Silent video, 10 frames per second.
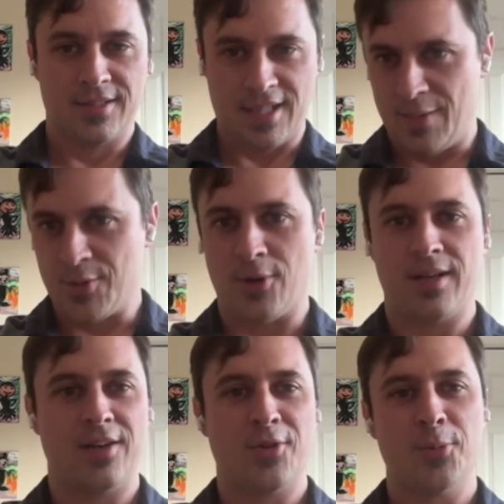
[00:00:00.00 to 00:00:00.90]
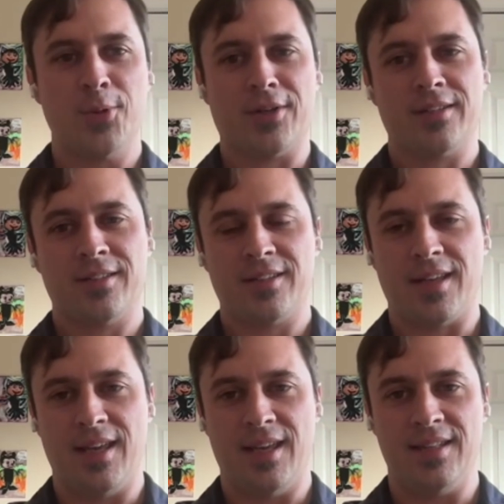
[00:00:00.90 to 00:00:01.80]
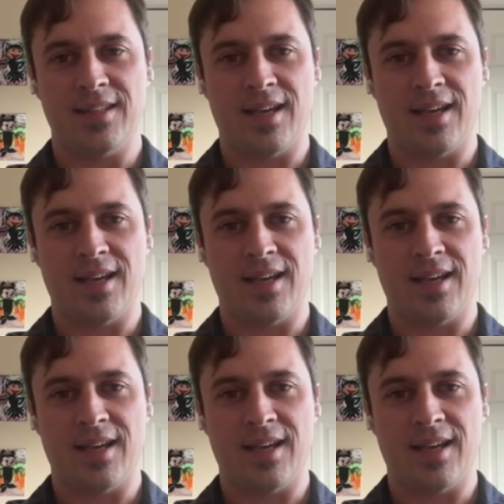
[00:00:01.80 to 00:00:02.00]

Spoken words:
Time to write another book. And